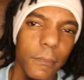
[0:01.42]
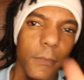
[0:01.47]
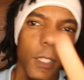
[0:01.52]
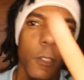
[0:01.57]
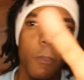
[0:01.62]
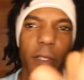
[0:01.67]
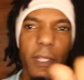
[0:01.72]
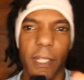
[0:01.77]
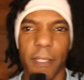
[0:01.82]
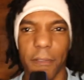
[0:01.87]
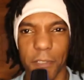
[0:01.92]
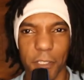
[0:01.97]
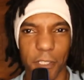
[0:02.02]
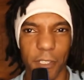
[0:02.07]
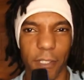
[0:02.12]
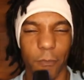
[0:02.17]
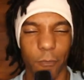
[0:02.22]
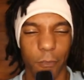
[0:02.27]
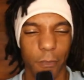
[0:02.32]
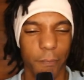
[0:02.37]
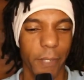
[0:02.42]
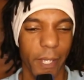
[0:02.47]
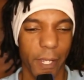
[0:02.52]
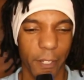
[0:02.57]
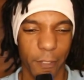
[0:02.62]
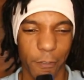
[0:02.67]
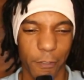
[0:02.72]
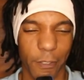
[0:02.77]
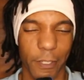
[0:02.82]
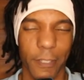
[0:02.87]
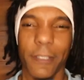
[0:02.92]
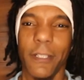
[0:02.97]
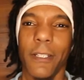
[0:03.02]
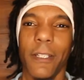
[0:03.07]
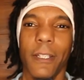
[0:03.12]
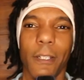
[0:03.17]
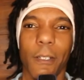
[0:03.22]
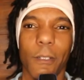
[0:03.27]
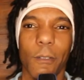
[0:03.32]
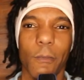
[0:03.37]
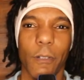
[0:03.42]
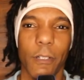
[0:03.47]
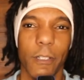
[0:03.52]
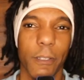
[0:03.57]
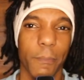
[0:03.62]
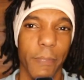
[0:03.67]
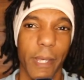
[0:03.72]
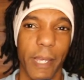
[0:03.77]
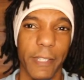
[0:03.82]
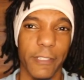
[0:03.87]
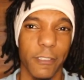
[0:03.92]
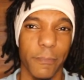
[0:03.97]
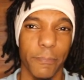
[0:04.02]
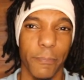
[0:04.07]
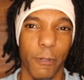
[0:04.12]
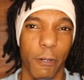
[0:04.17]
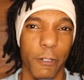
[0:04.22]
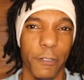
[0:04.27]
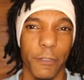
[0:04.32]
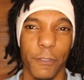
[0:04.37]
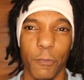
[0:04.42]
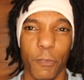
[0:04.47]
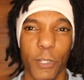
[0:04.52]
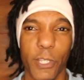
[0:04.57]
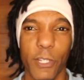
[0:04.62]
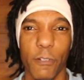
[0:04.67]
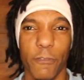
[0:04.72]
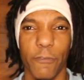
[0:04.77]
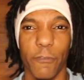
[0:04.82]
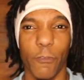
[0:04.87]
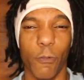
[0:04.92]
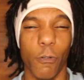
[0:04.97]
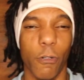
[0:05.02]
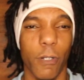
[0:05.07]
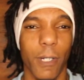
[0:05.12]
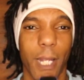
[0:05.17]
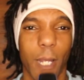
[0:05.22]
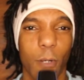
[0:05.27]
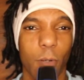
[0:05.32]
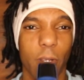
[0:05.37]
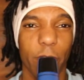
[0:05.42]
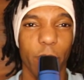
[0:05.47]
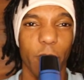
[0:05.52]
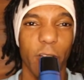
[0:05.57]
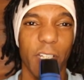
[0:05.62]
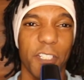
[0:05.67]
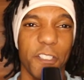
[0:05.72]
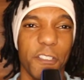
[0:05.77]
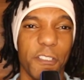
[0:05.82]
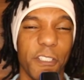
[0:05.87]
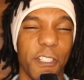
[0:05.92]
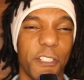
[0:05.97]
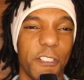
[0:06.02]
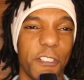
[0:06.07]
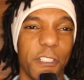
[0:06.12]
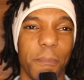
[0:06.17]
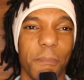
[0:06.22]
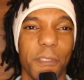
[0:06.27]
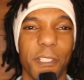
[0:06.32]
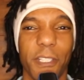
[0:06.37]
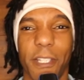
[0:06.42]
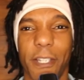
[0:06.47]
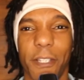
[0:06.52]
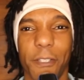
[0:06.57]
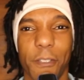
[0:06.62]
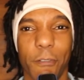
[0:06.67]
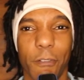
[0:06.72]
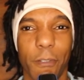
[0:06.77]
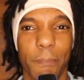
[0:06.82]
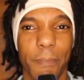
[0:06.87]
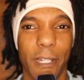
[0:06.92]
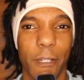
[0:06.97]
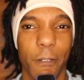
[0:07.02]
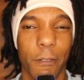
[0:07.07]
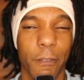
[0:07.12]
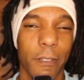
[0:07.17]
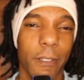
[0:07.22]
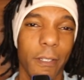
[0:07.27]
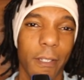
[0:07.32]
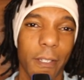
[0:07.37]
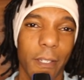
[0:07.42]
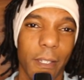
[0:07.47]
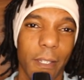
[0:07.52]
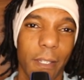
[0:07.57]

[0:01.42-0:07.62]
Okay, shit, we're back on. Welcome back to part three or four, however I stitched them together, about